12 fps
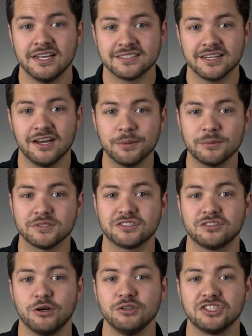to help them
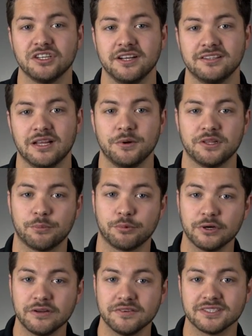associate them with the
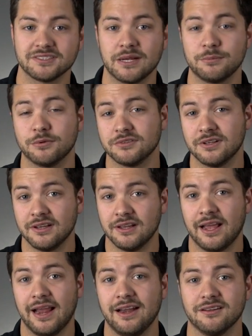previous sample
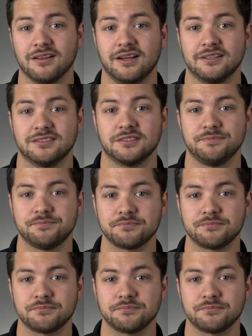analyzed.